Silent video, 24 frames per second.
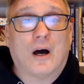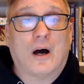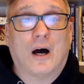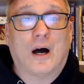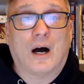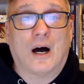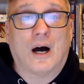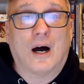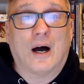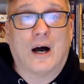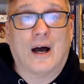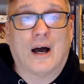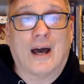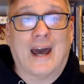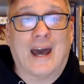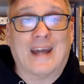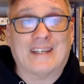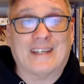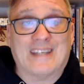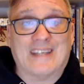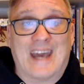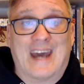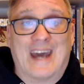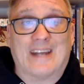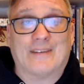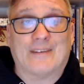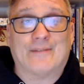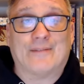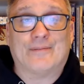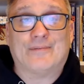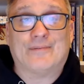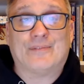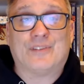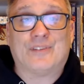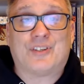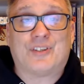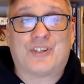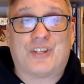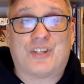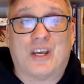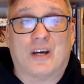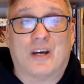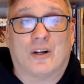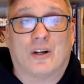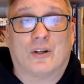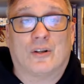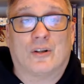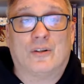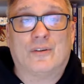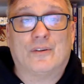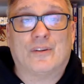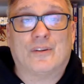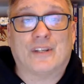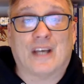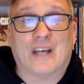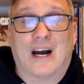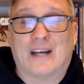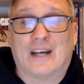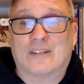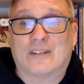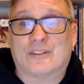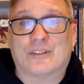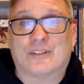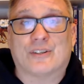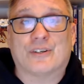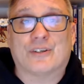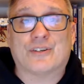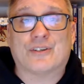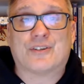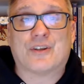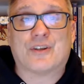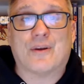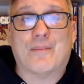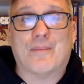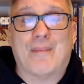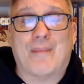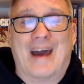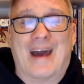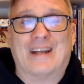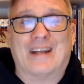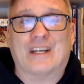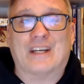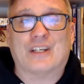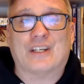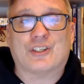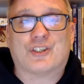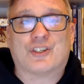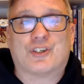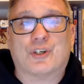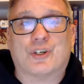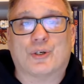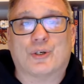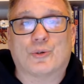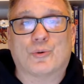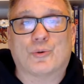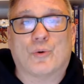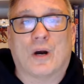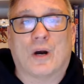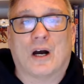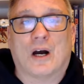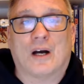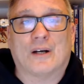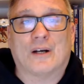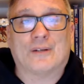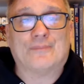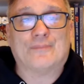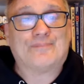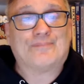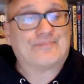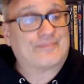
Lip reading: And yet still the Islanders managed to,